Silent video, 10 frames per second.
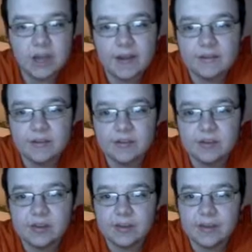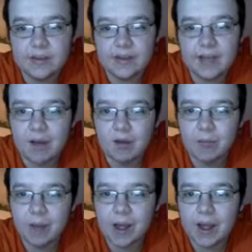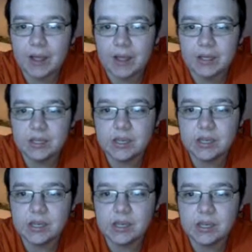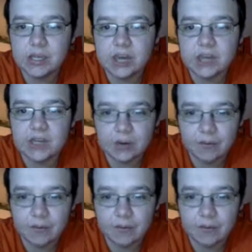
As you see we get tackled by J.J.